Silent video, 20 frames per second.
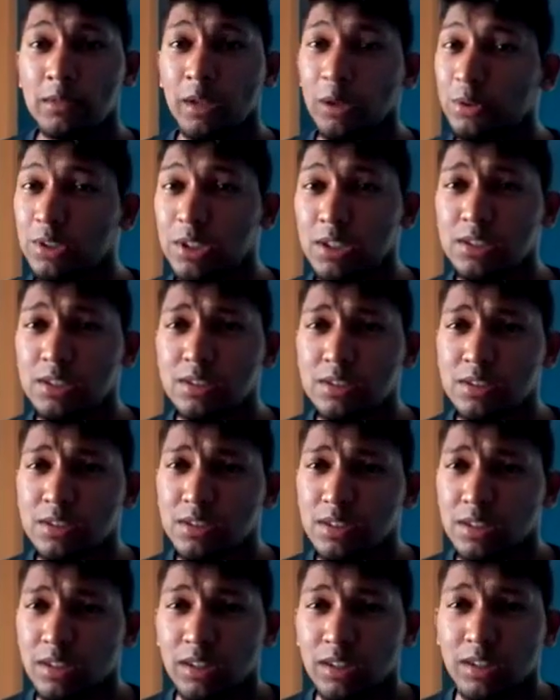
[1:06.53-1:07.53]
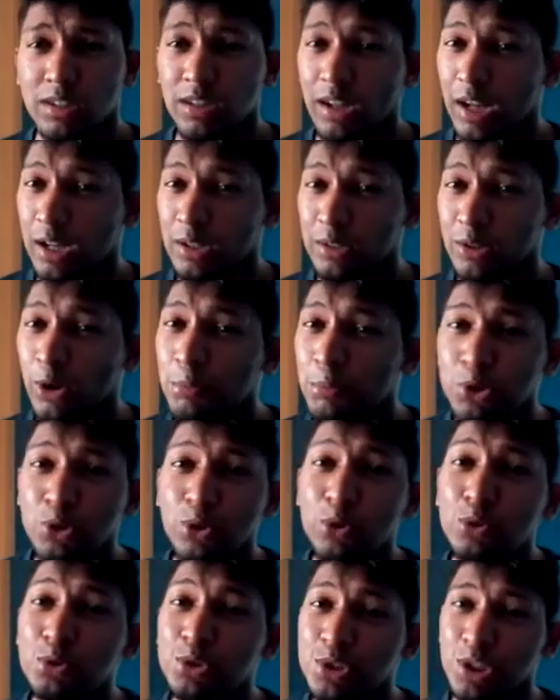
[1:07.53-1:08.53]
Now these are normally
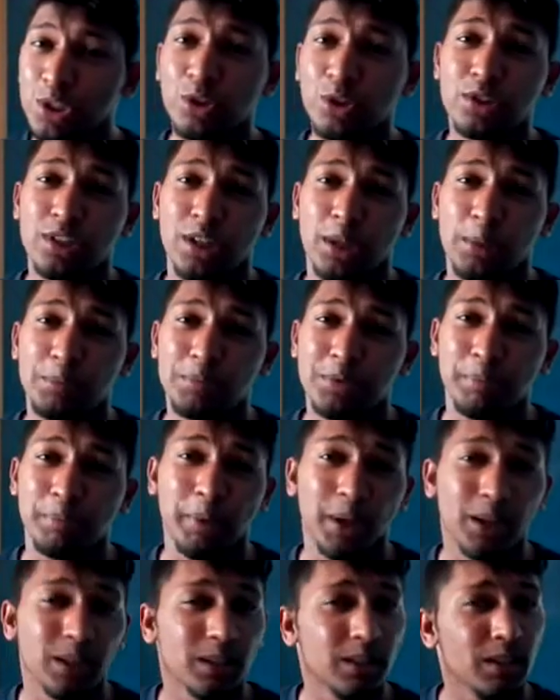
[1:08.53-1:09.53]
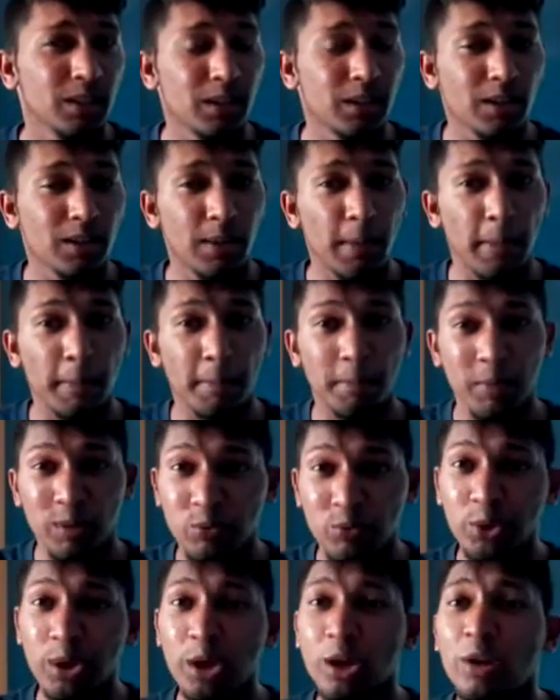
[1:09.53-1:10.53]
don't do stereotypes, but
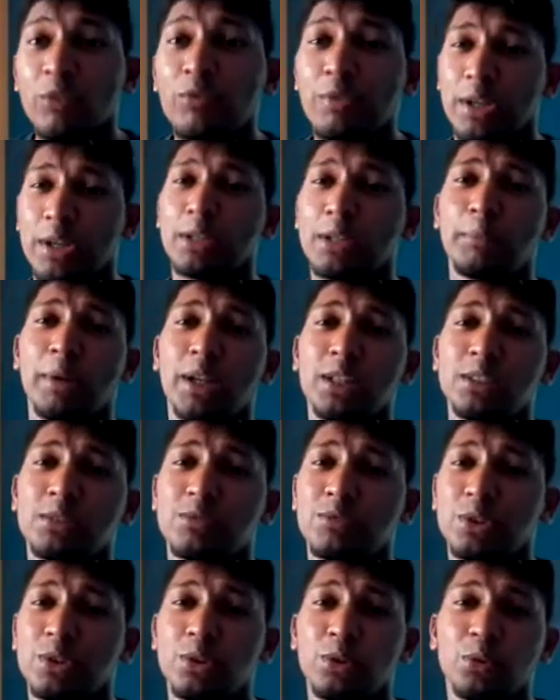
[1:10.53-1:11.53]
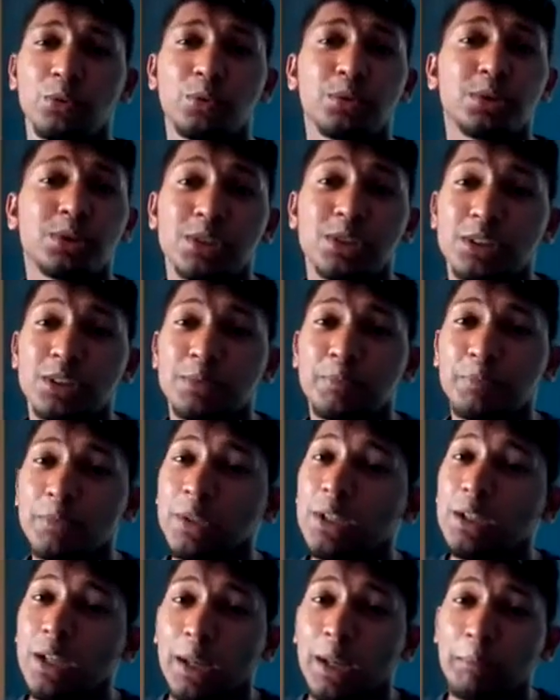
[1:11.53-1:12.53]
if you get offended by this video, it's just
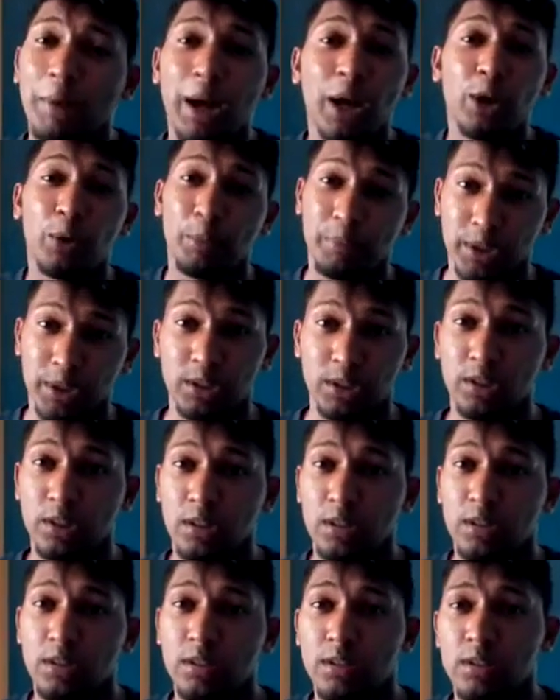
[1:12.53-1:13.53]
me and my opinion.